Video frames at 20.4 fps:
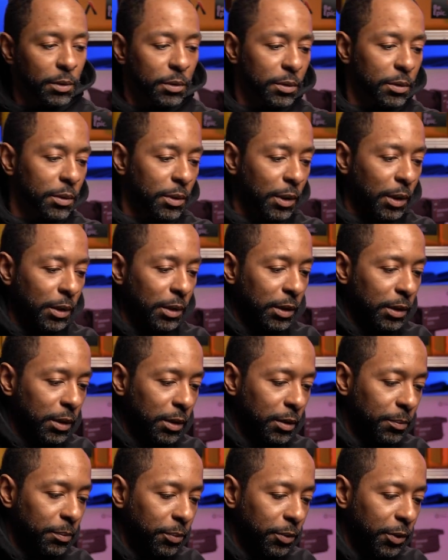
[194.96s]
It's got like
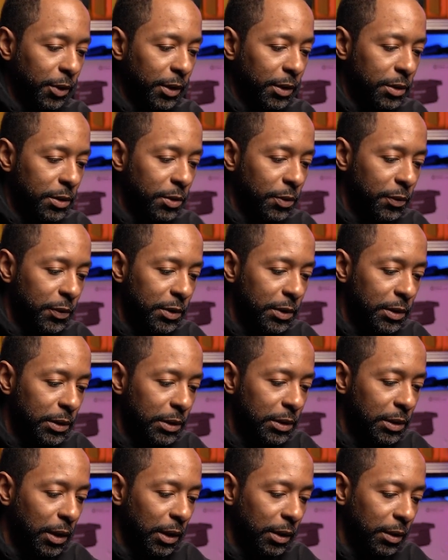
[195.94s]
a bread twisty
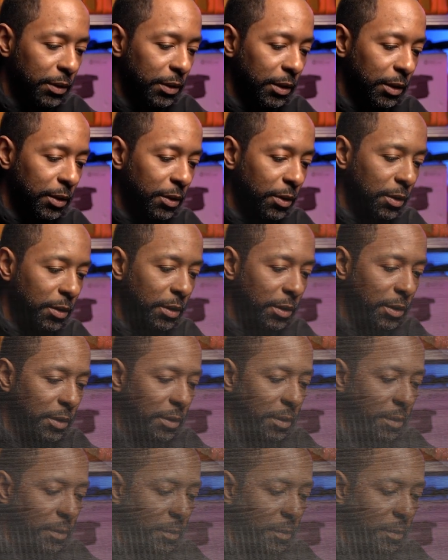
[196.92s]
tie thing on here.